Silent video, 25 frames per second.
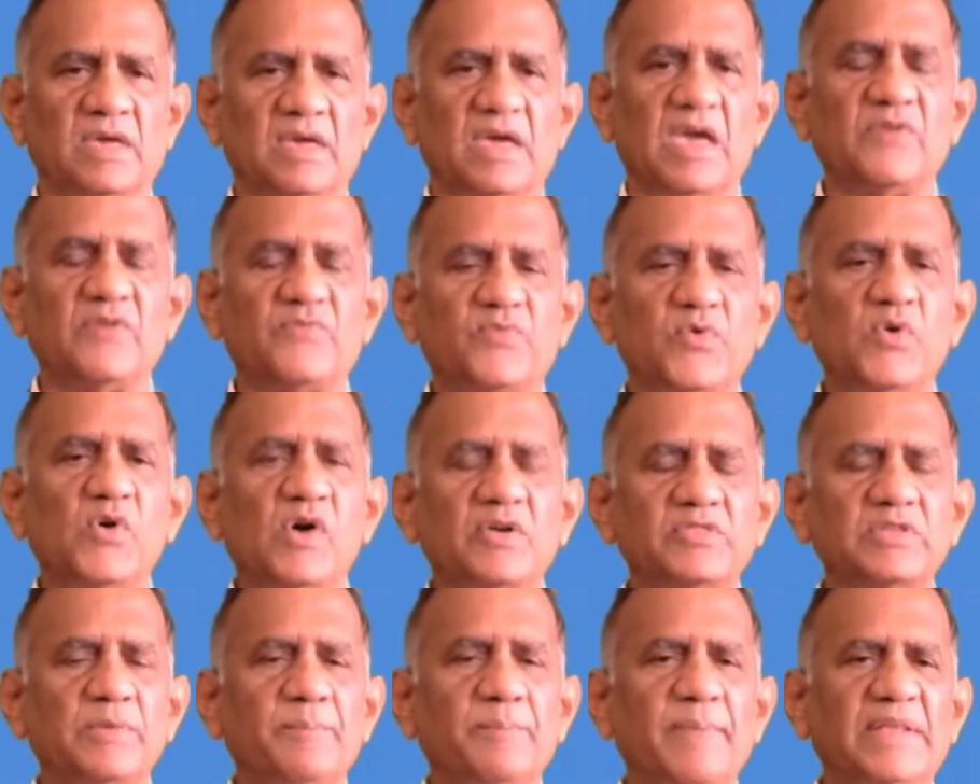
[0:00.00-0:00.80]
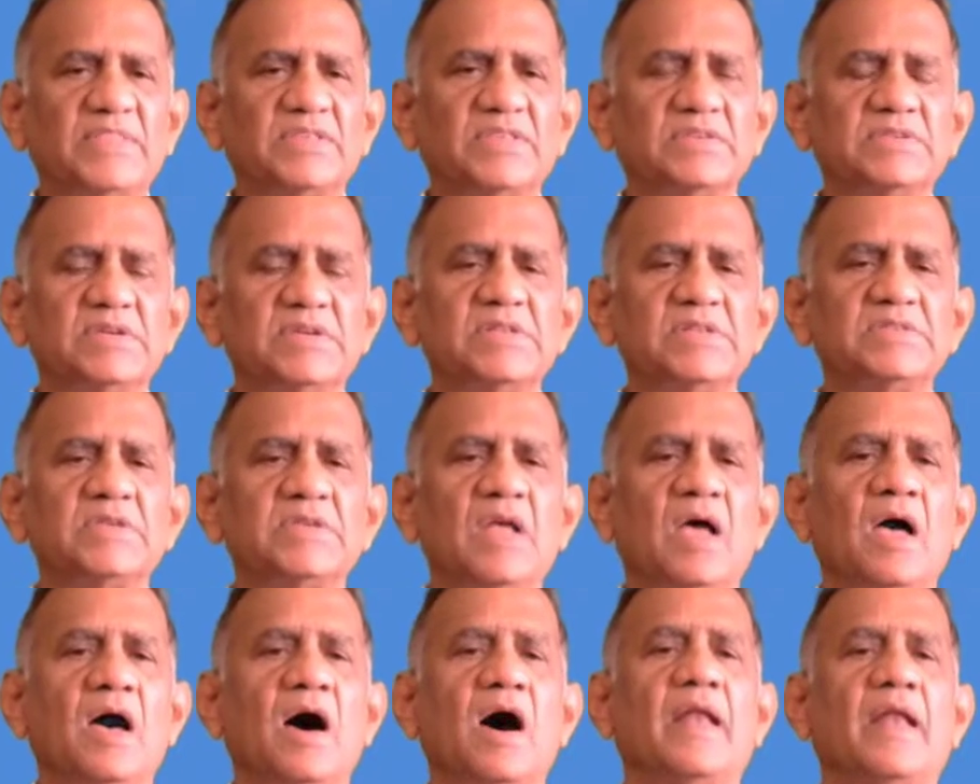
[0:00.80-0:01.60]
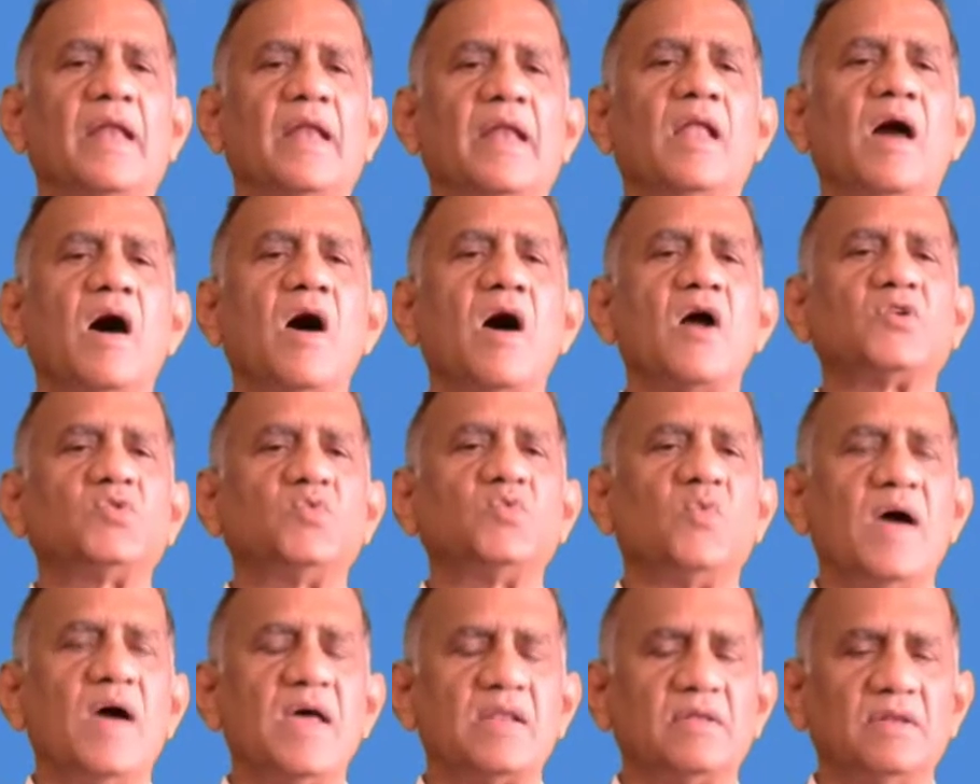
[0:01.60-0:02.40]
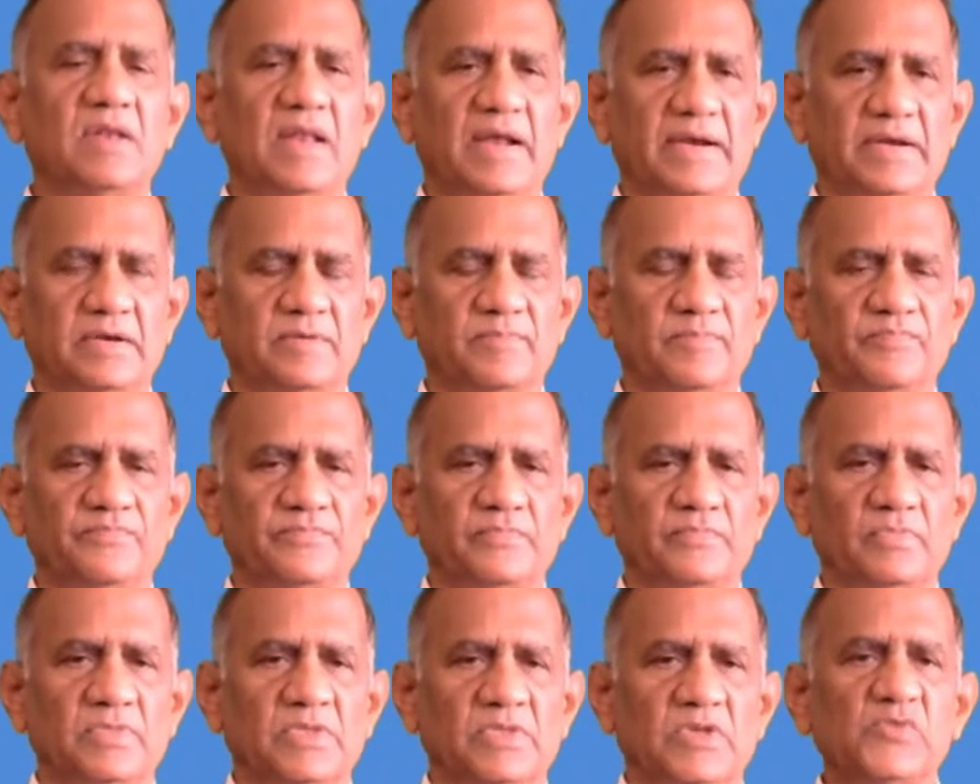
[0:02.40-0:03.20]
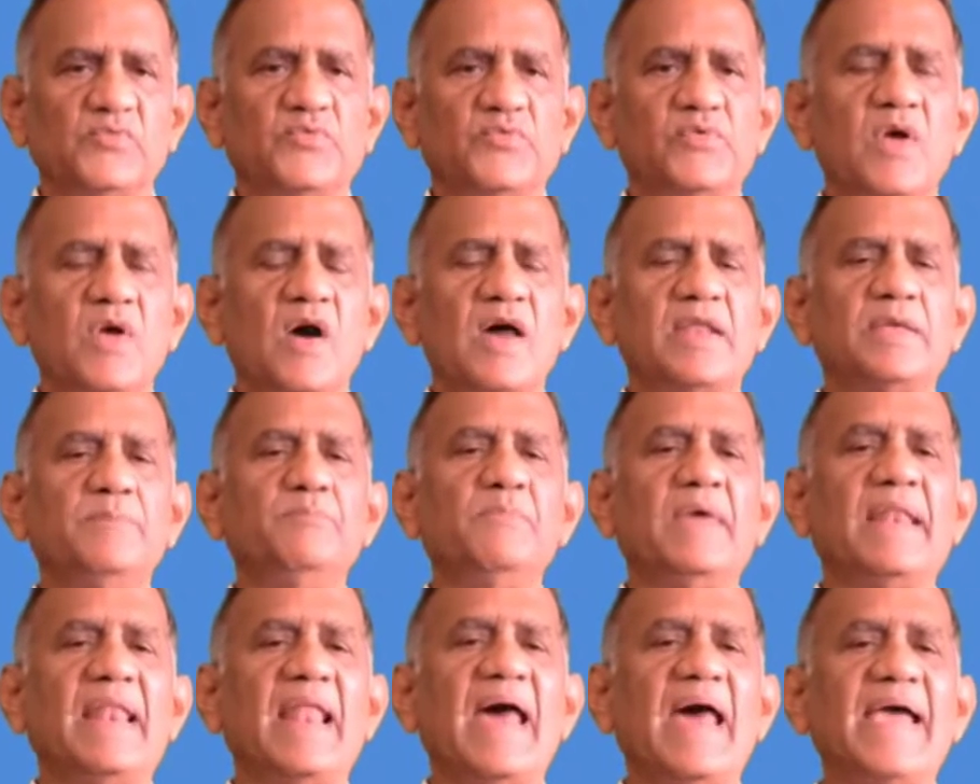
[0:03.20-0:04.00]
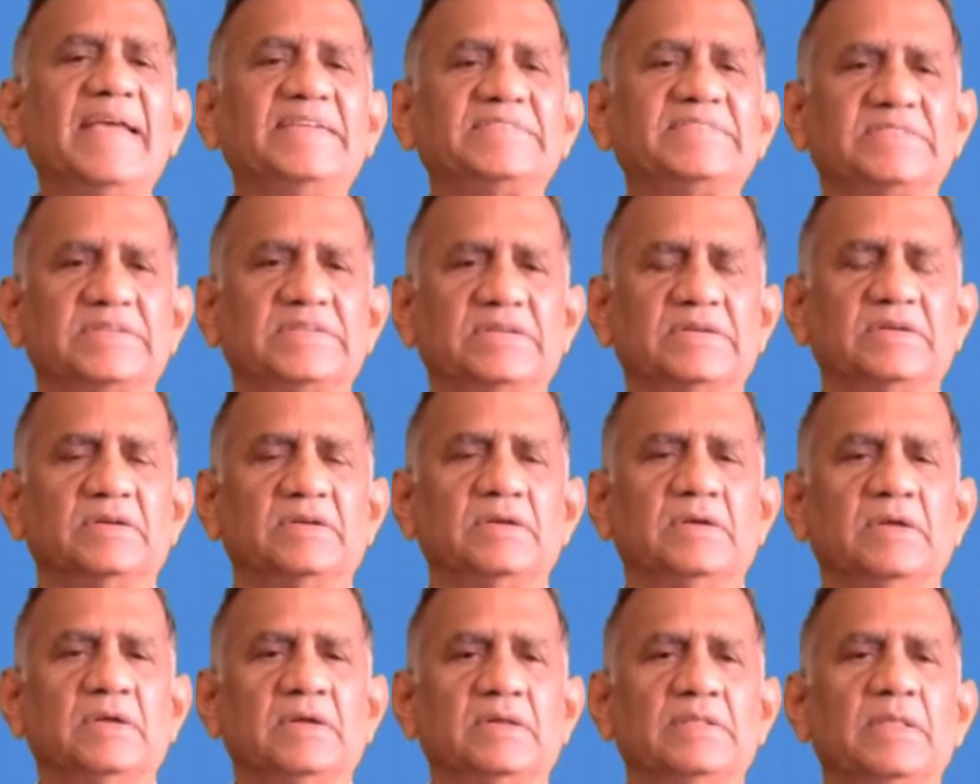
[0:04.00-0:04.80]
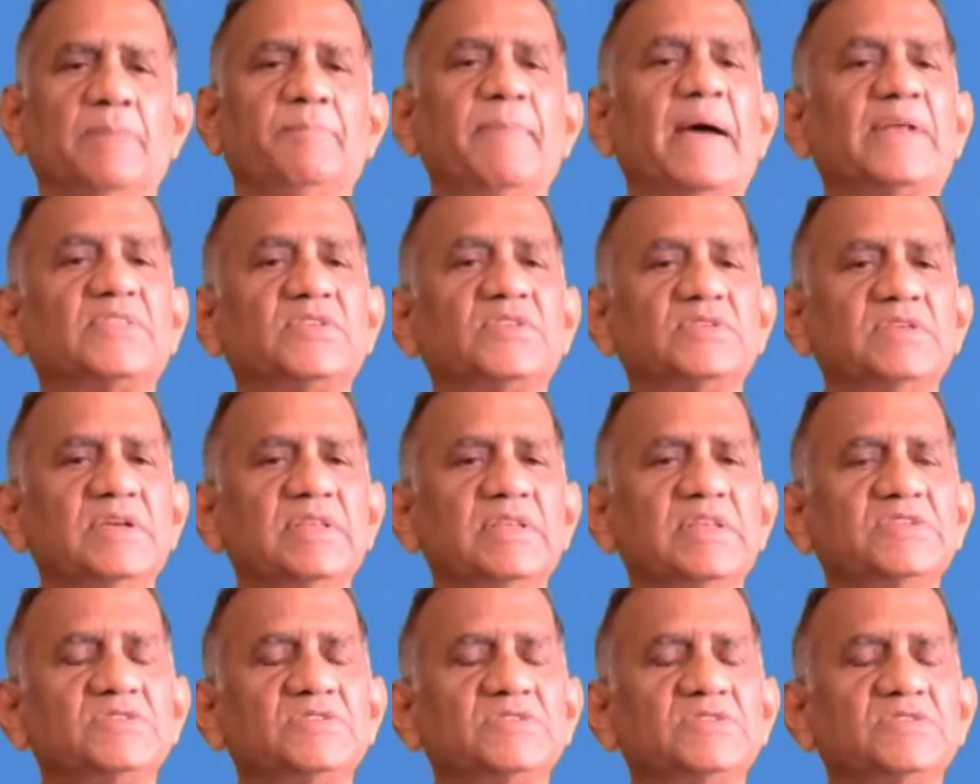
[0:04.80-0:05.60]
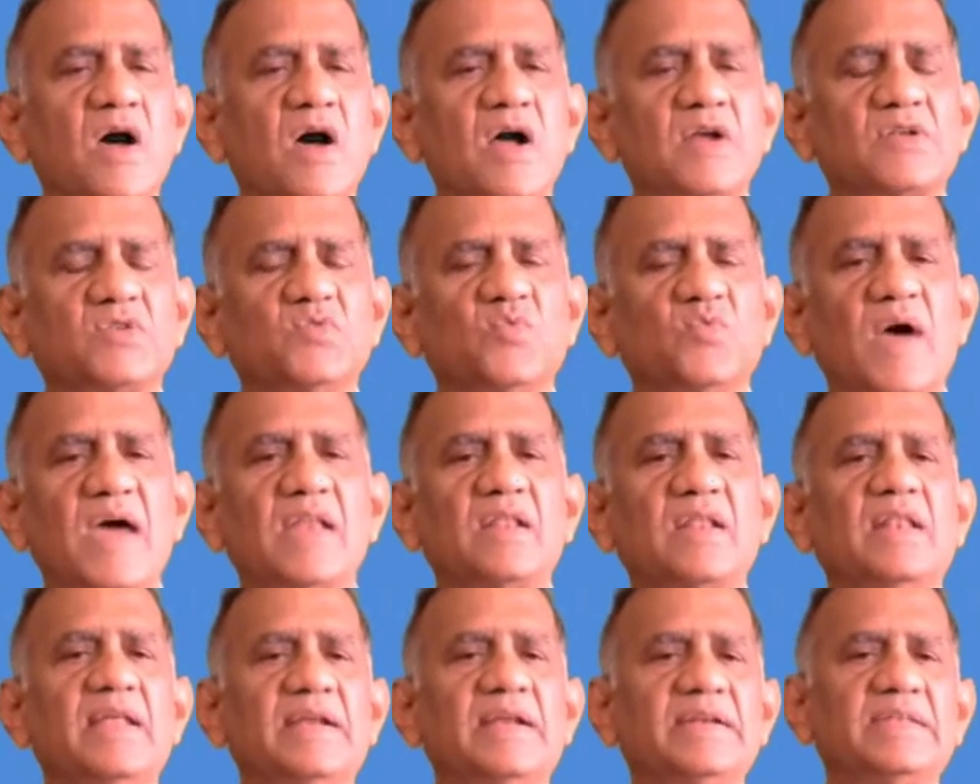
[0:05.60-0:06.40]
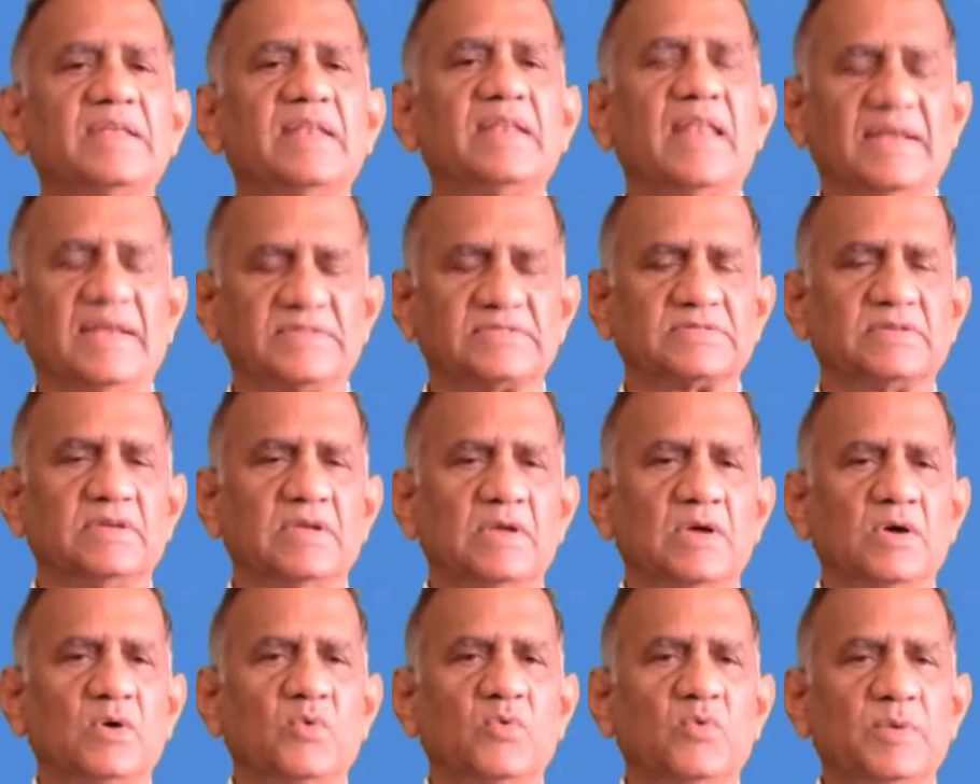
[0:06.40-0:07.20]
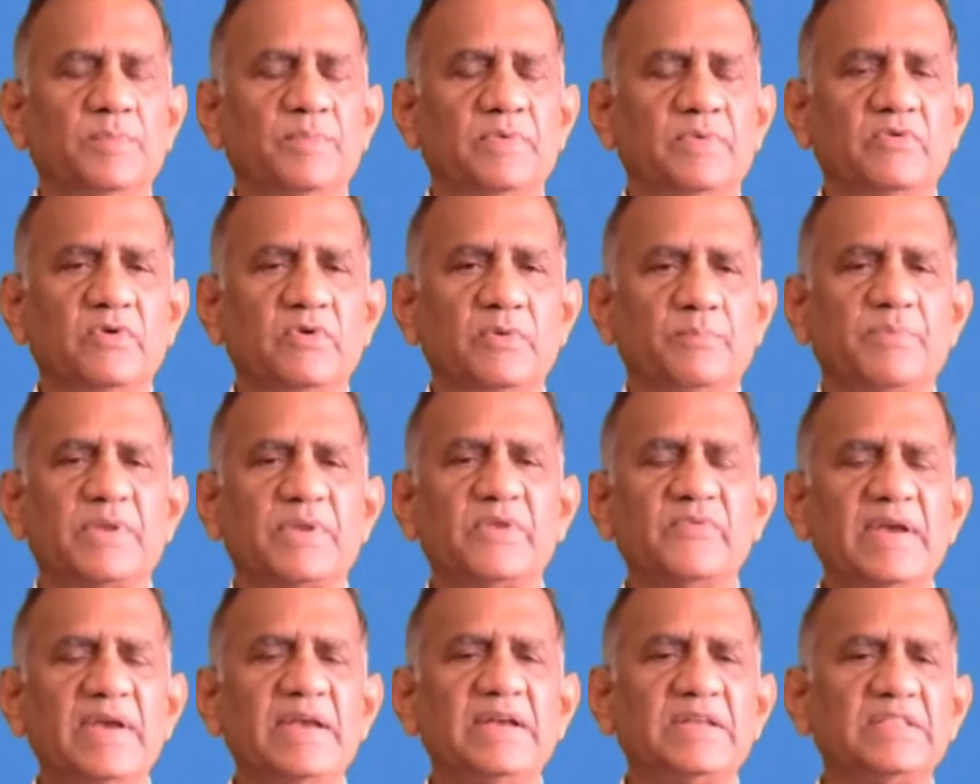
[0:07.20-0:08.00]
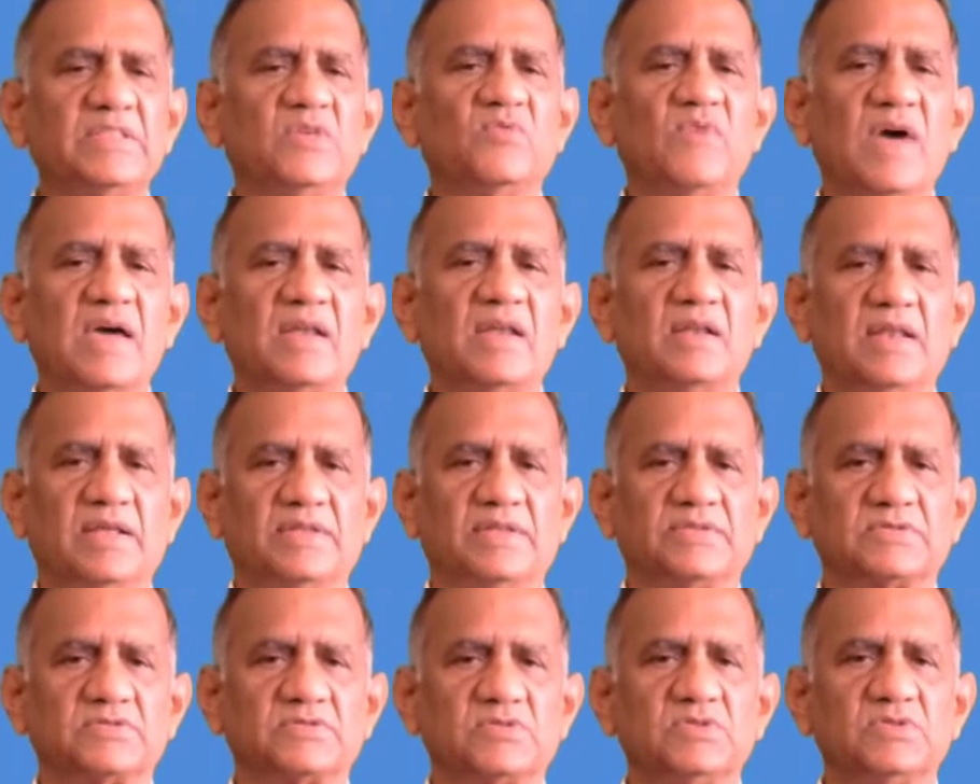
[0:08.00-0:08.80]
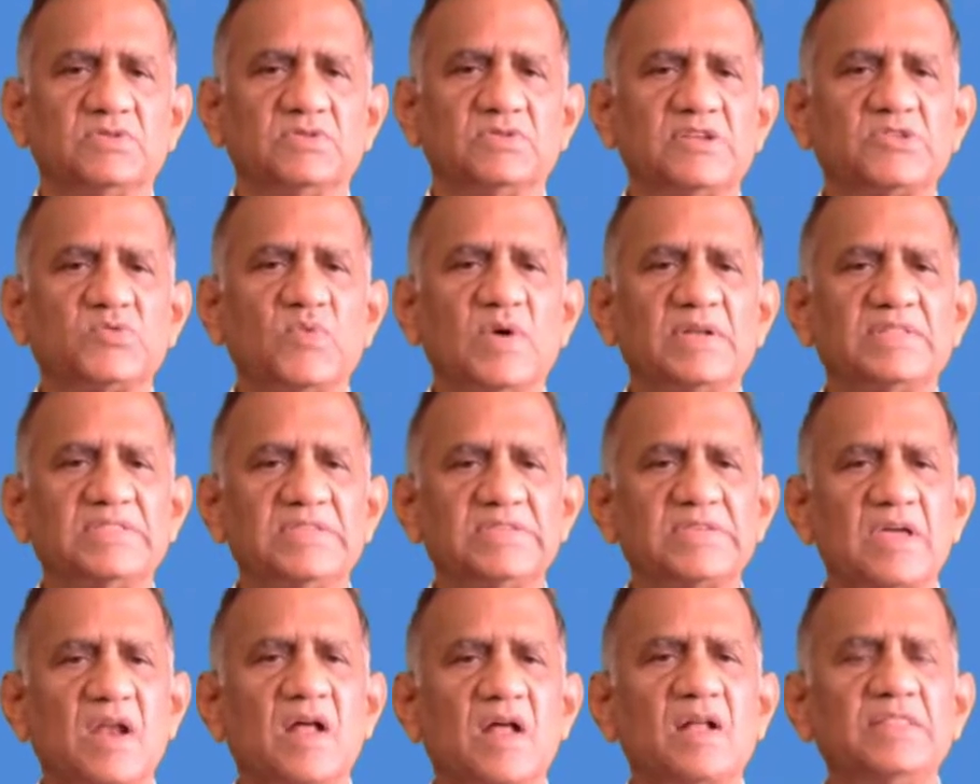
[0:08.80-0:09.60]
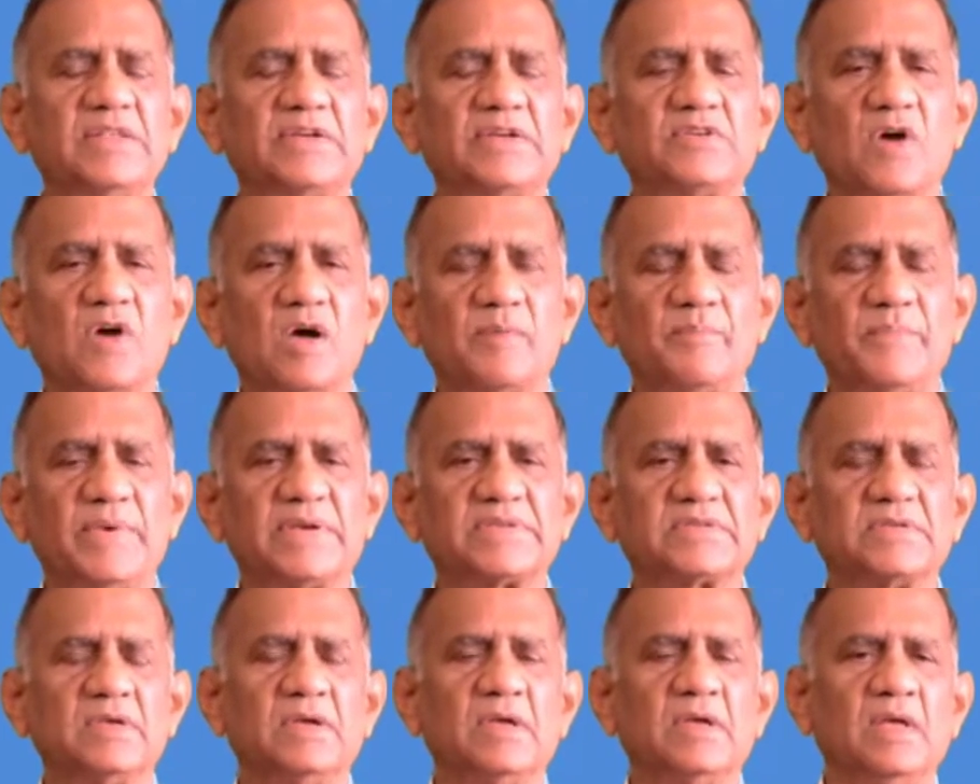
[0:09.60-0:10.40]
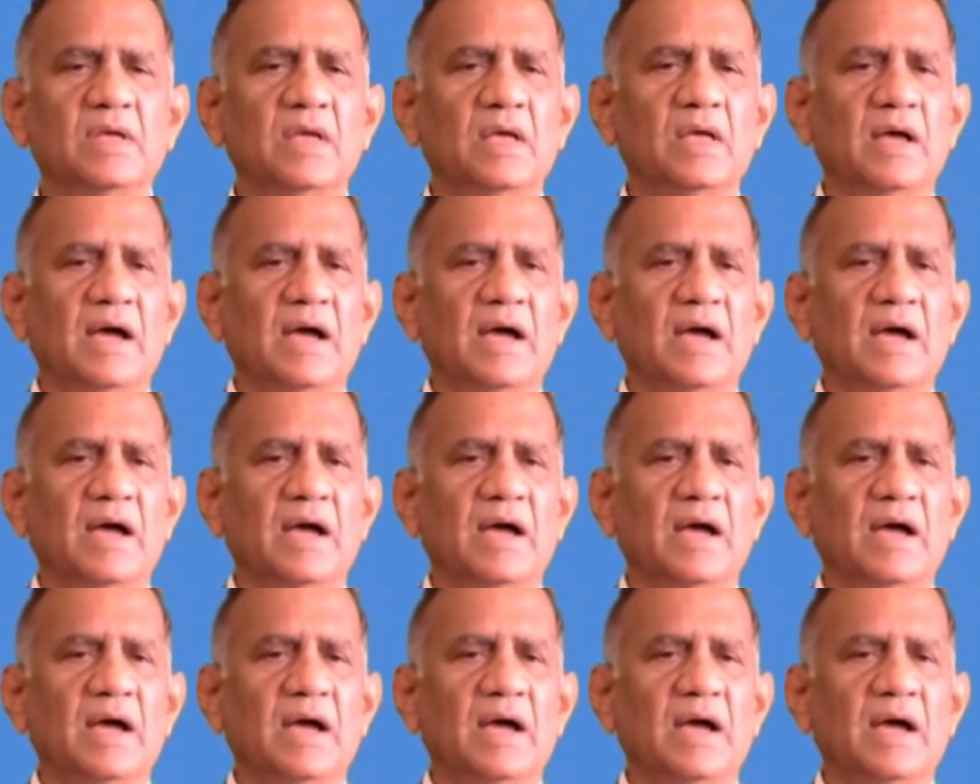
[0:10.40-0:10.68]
A few of the pathogens are not virulent. If you are immunized, the pathogen is not virulent in us. We prevent the virulence. So that's what these are all the topics